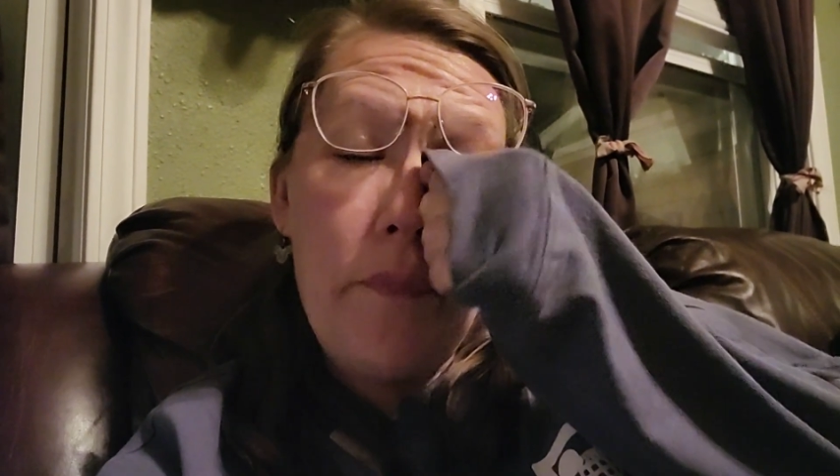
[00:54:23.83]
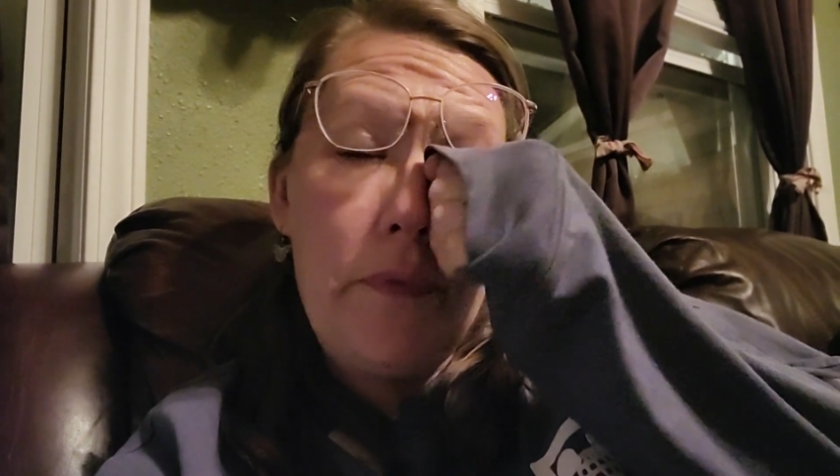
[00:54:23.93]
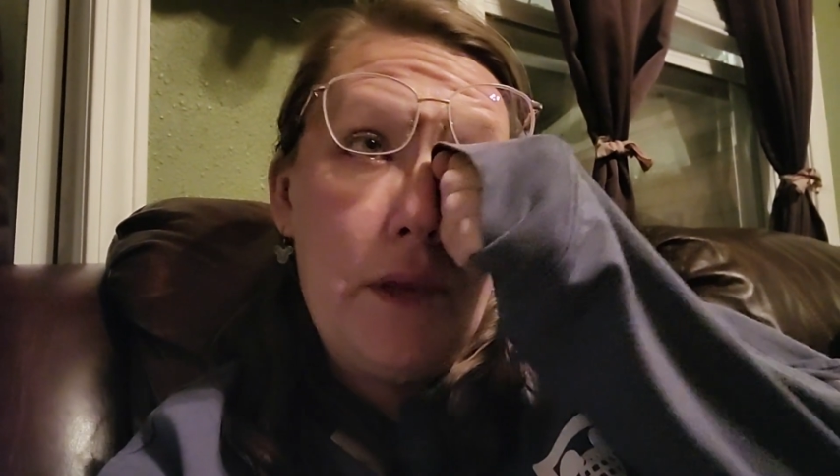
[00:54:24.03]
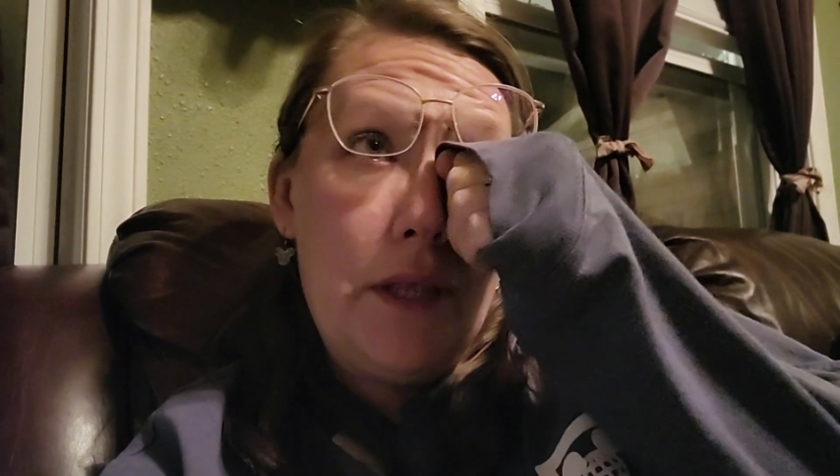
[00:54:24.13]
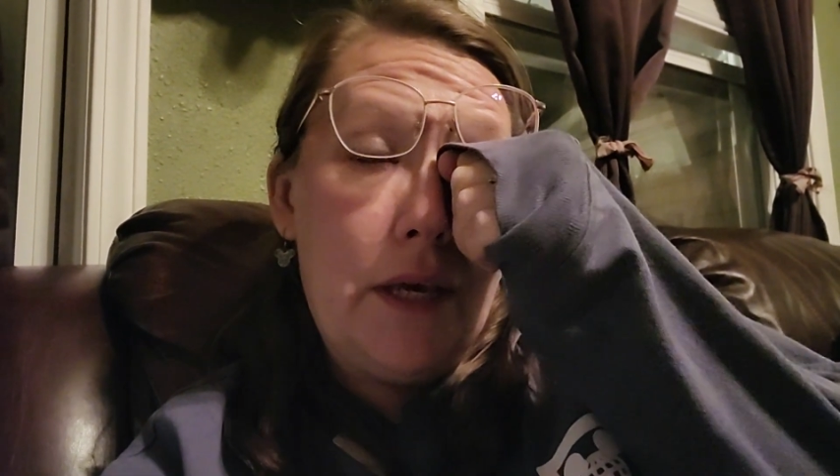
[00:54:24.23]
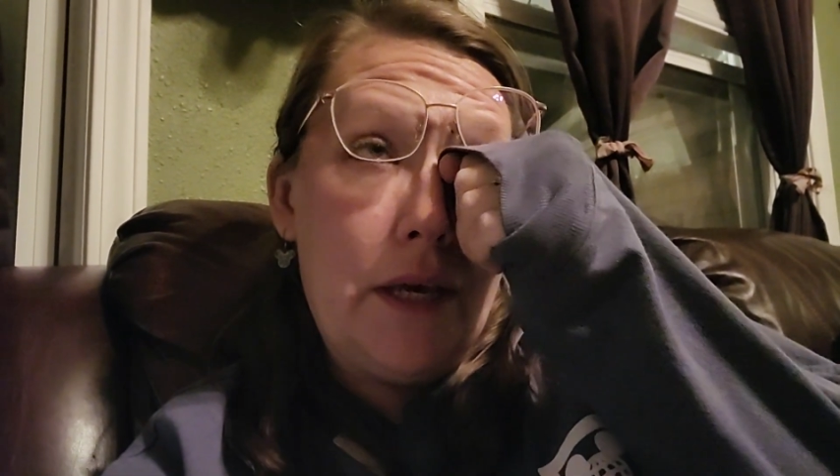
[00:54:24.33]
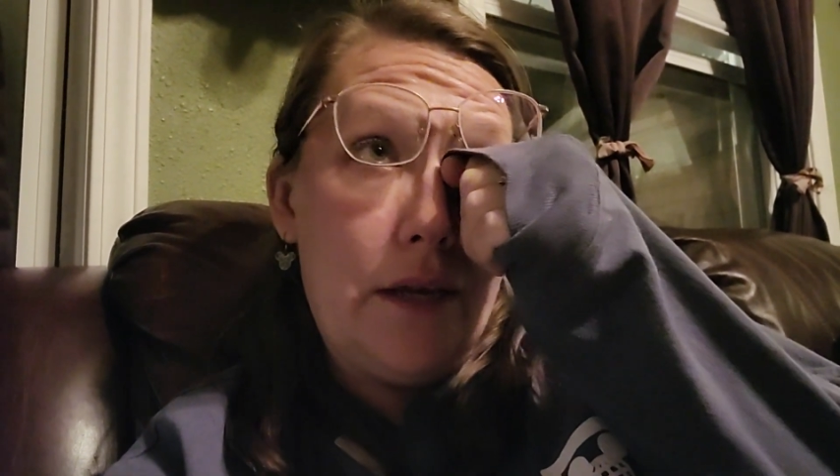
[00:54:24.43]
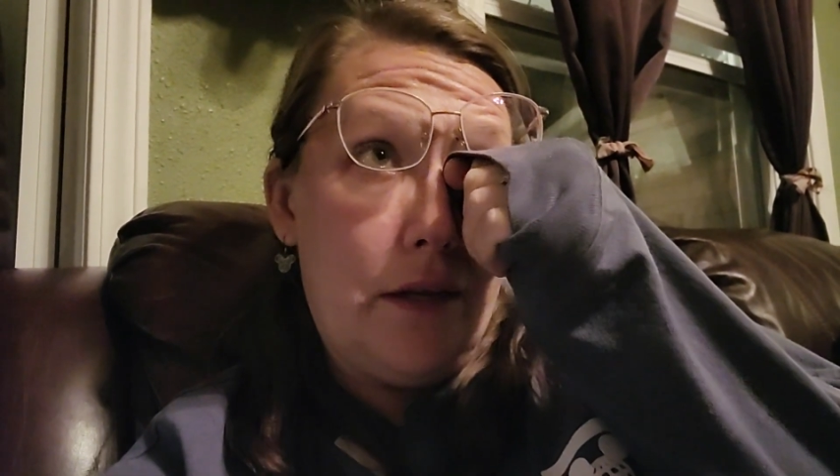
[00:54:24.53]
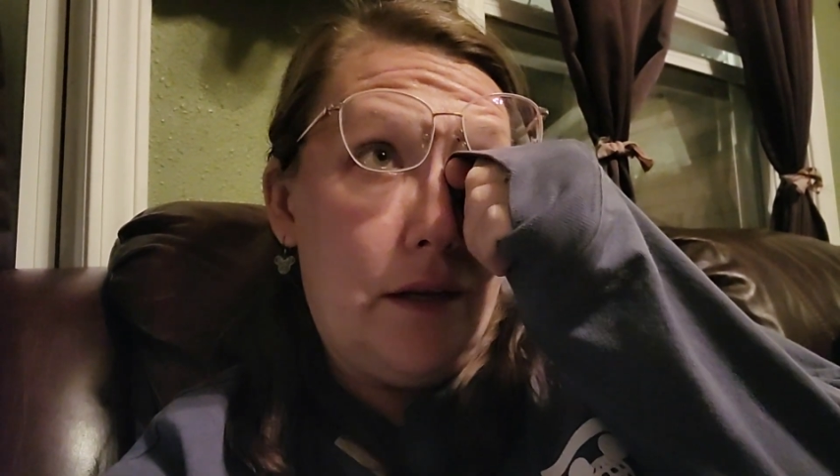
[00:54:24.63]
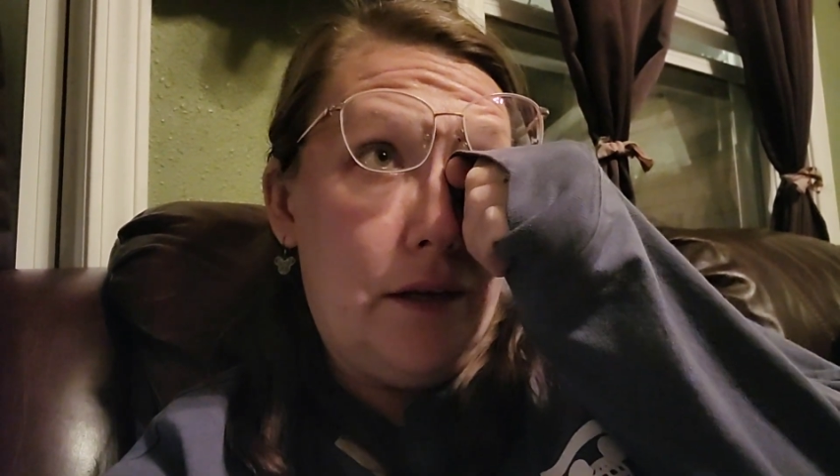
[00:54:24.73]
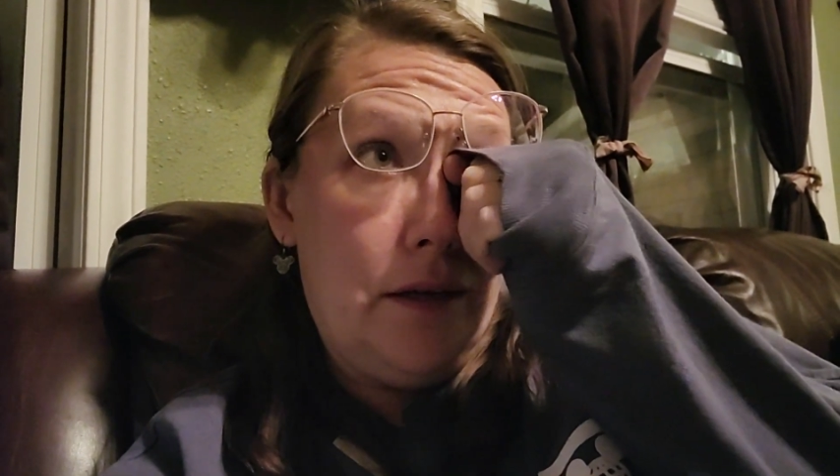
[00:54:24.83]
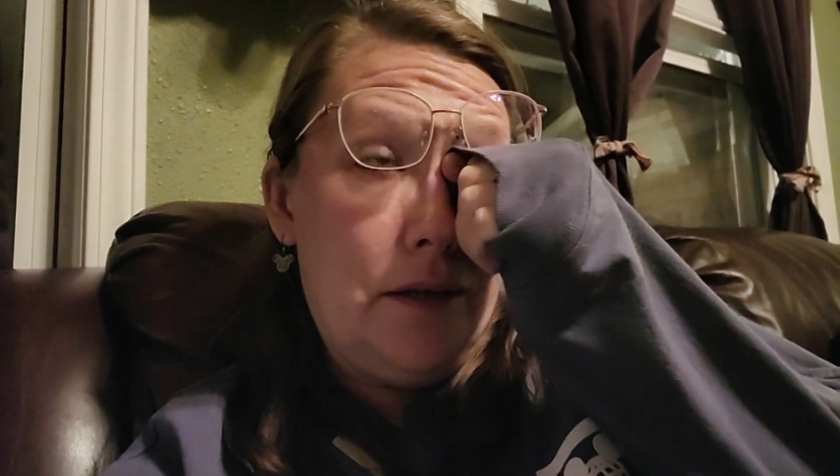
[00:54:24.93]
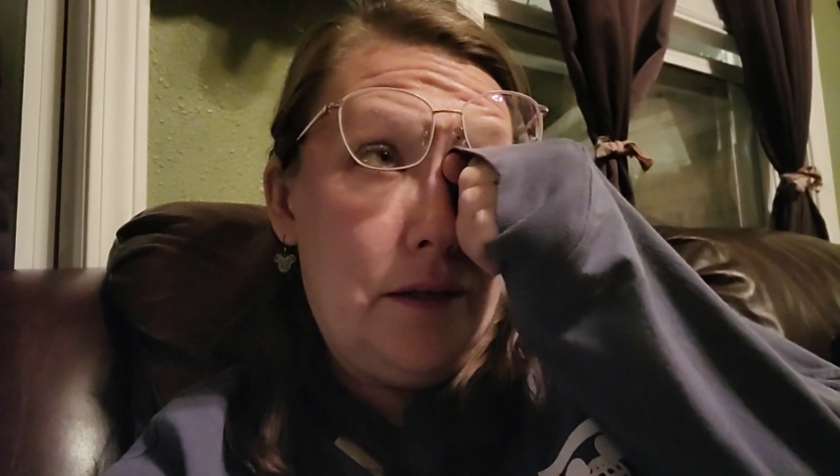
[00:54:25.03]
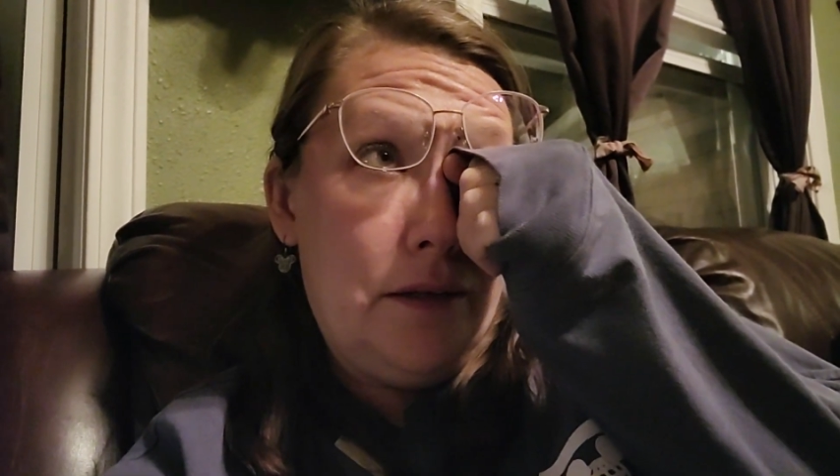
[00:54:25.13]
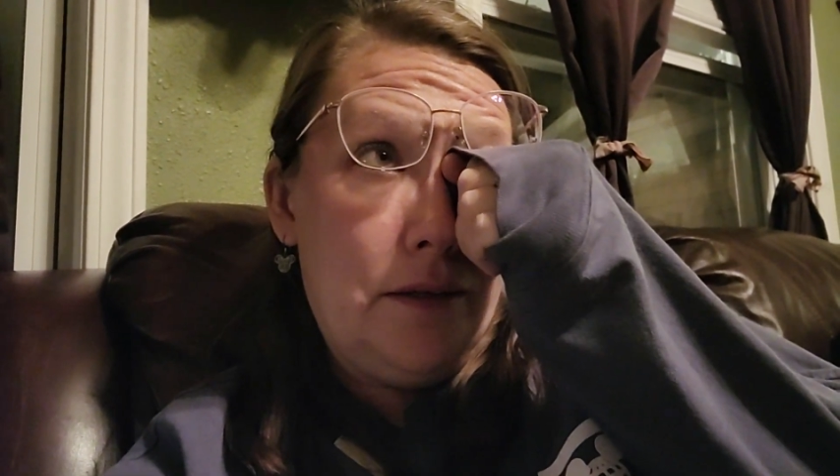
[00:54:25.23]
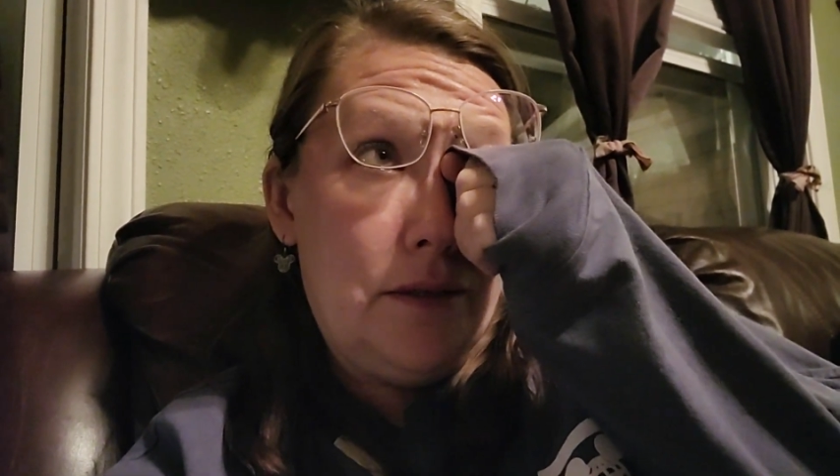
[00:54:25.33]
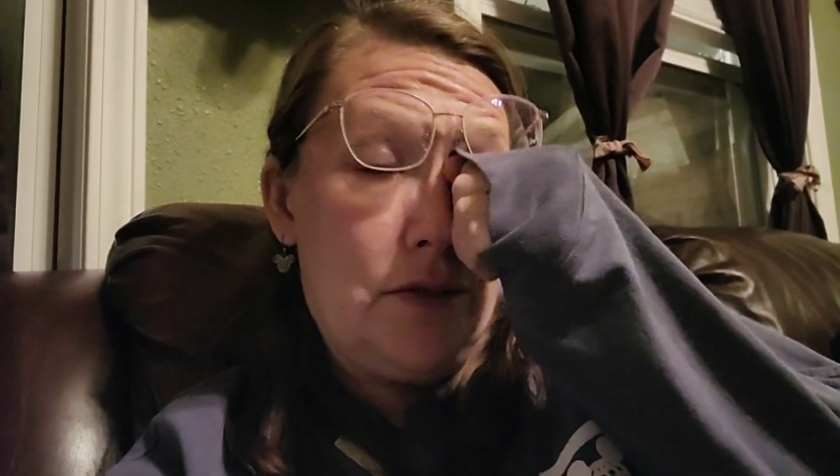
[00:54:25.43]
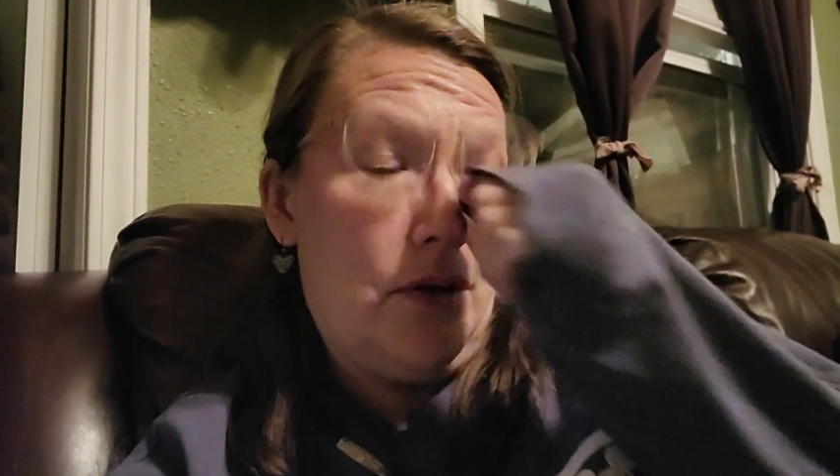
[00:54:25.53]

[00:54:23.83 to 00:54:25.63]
and then, so